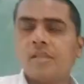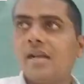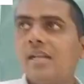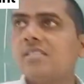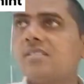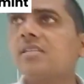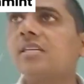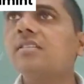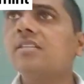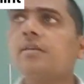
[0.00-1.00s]
analysis.
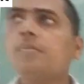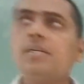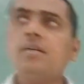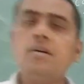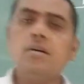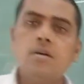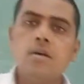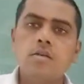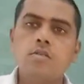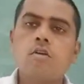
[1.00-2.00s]
That is nothing but
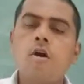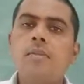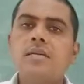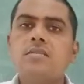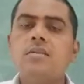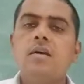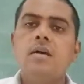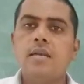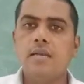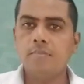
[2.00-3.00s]
complex
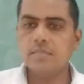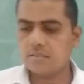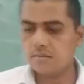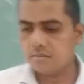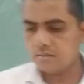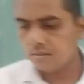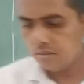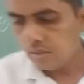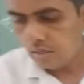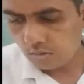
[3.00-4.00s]
numbers.
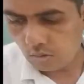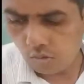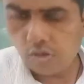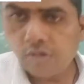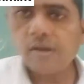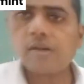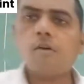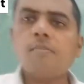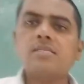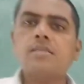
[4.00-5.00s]
So, how do we define
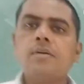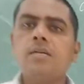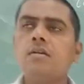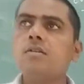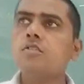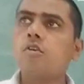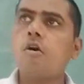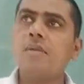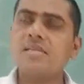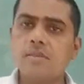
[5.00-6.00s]
complex number? So,
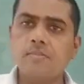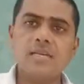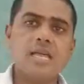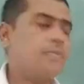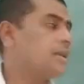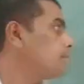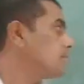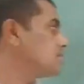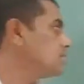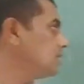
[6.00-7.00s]
complex number can be
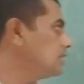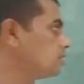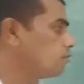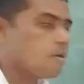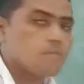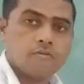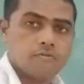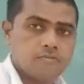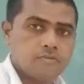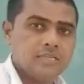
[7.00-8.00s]
represented in the form
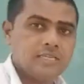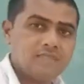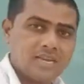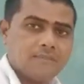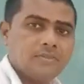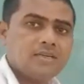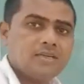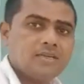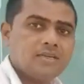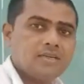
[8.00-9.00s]
of, if the number
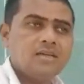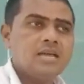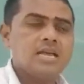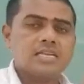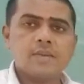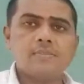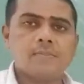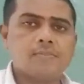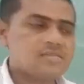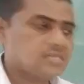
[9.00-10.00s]
can be
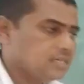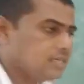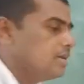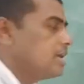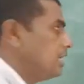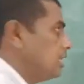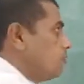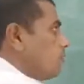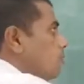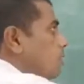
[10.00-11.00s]
represented in the form
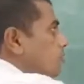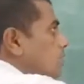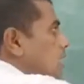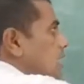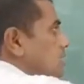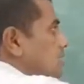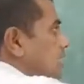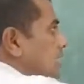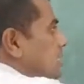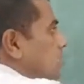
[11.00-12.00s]
of z is
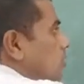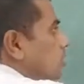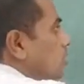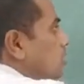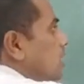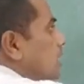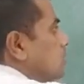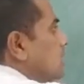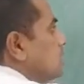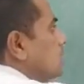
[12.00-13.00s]
equal to x
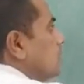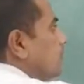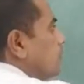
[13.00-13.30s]
plus